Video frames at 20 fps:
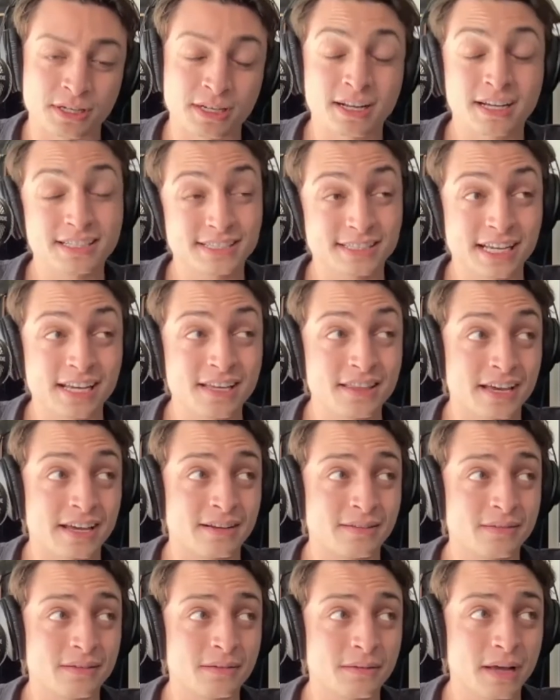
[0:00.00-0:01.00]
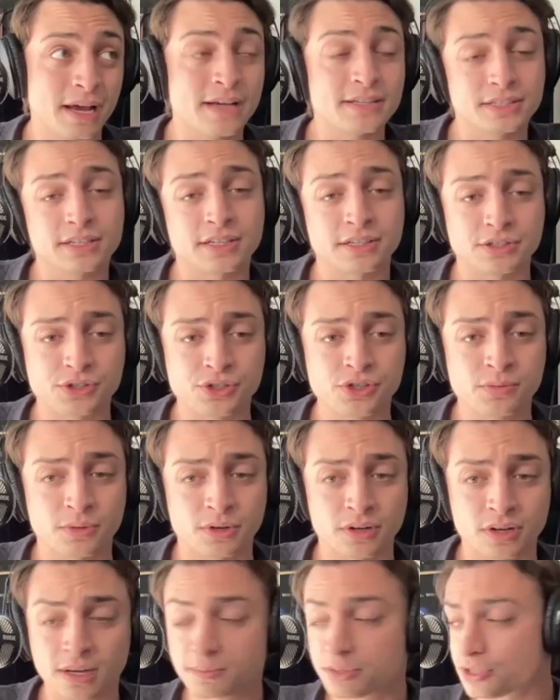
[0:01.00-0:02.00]
And I say that as a
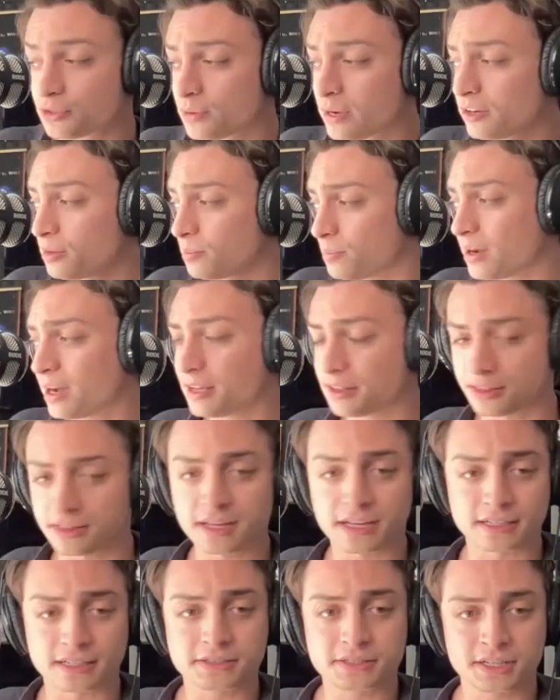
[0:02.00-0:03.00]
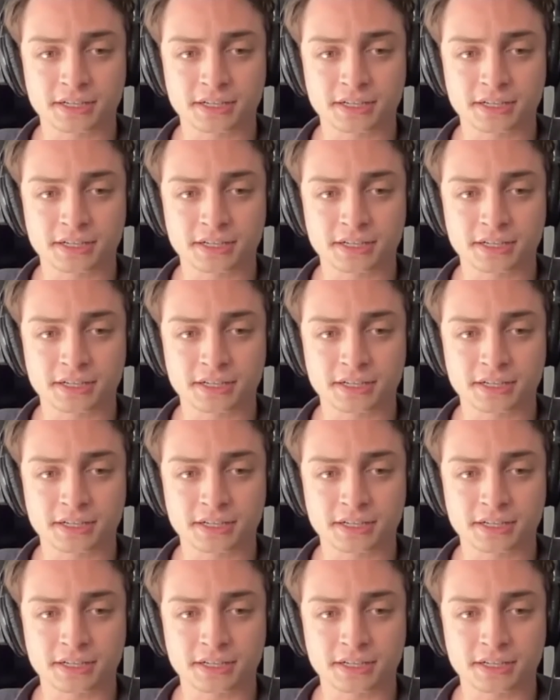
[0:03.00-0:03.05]
consumer. I'm surrounded by things.